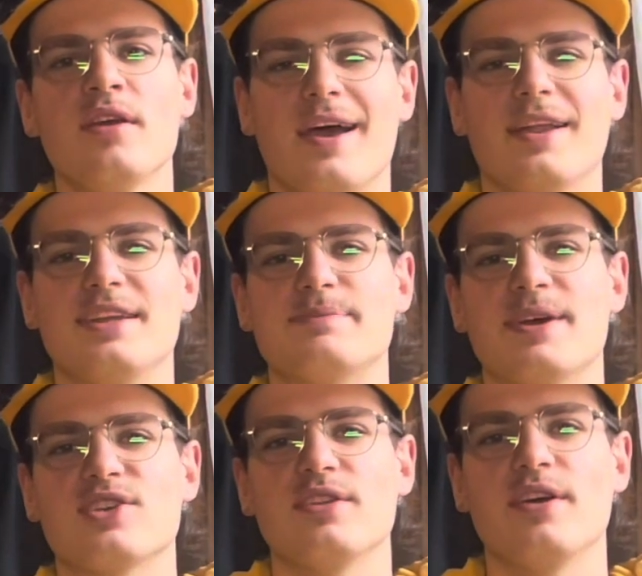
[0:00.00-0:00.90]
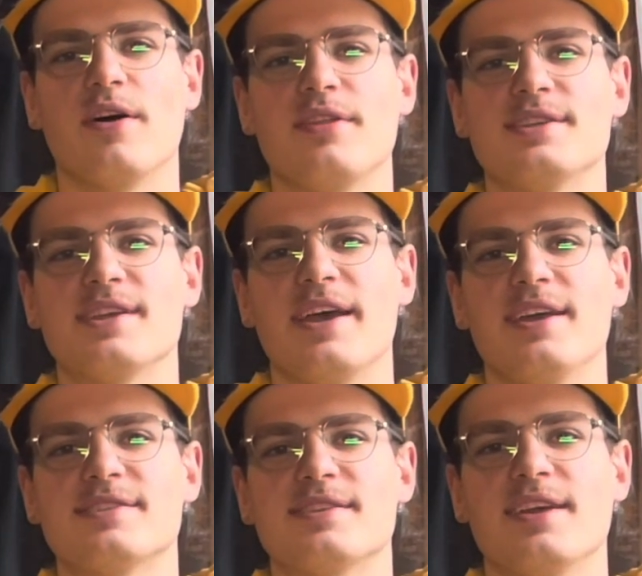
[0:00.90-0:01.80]
And especially on these
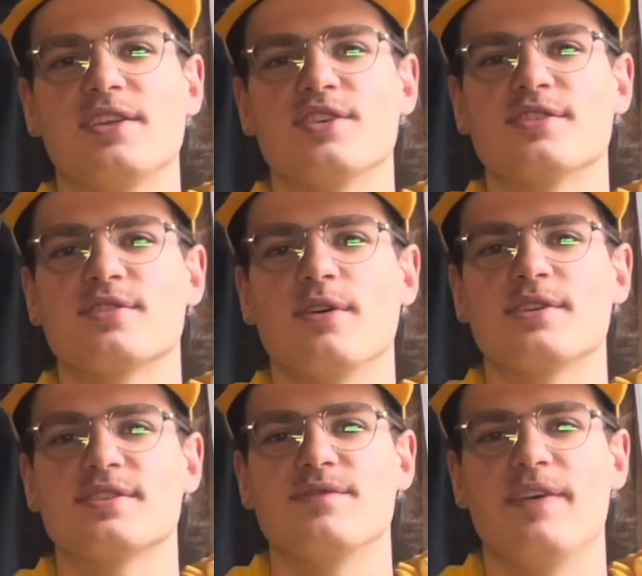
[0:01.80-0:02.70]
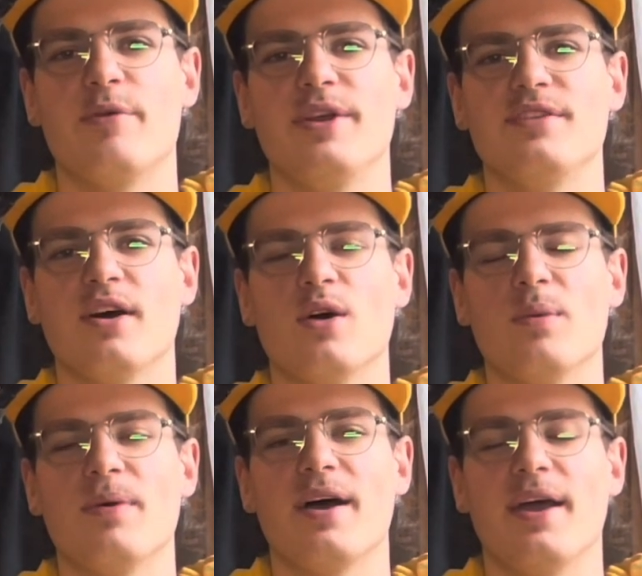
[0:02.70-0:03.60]
8s, it just looks very dope.